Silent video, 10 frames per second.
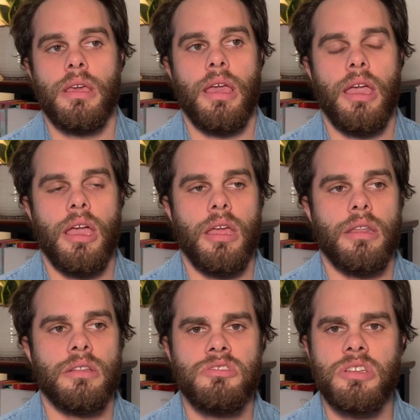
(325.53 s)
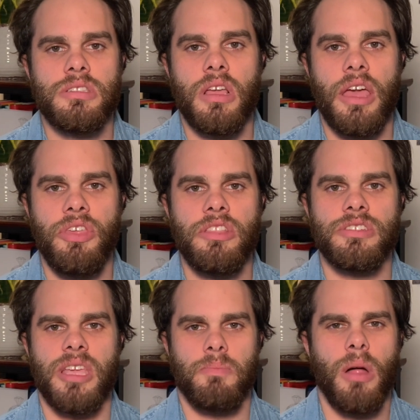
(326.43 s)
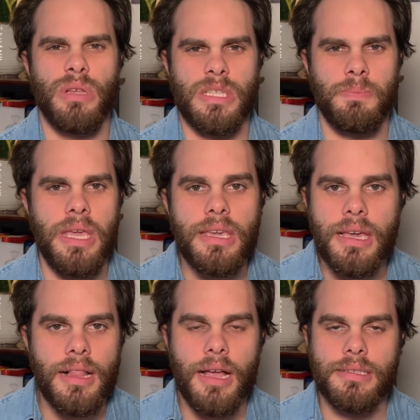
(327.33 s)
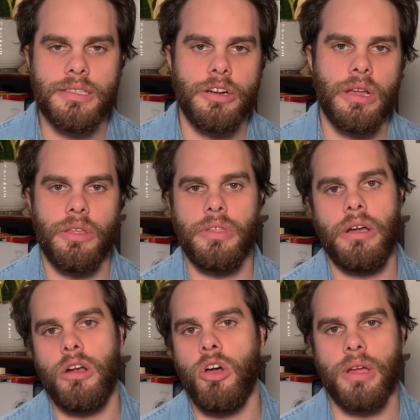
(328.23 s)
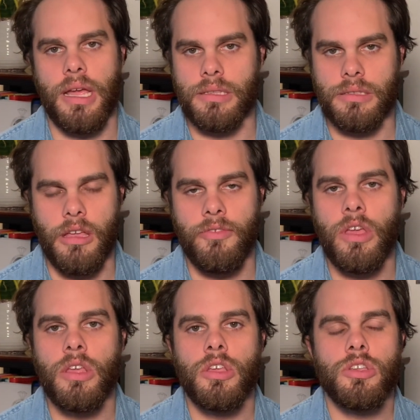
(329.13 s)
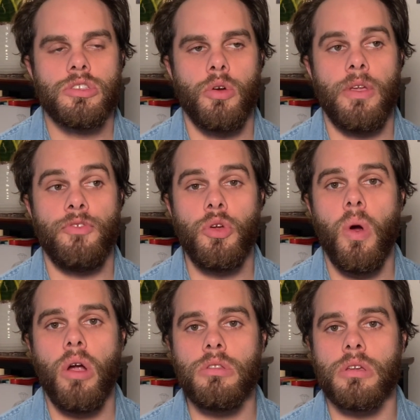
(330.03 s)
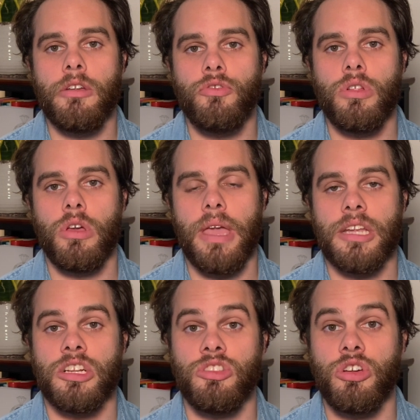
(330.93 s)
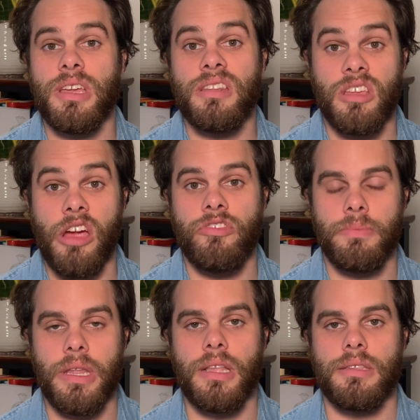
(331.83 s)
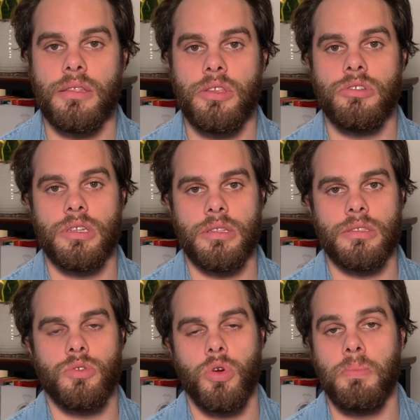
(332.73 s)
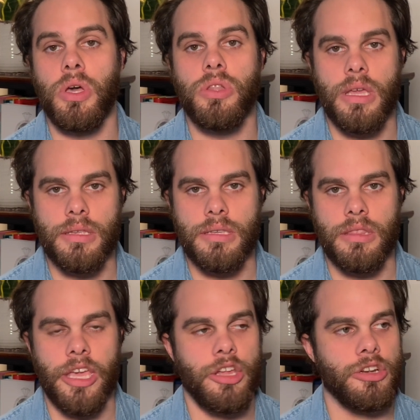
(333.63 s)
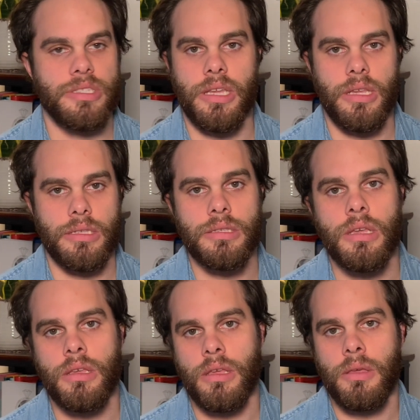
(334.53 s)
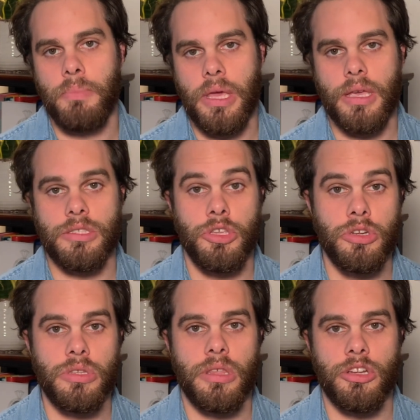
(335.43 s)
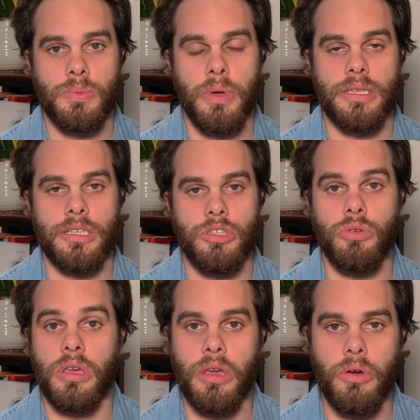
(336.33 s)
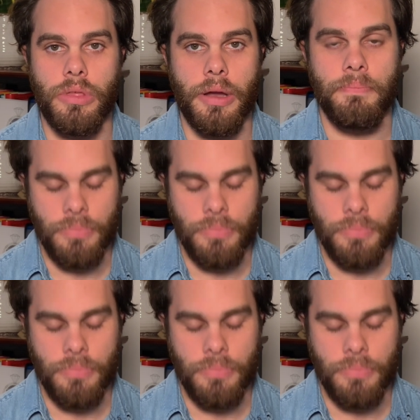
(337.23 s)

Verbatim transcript: And just, I think there's like public speaking classes that are held there and all kinds of stuff. So if you are looking for a location, look into government institutions or buildings in like your cities, because usually there's places you can go there.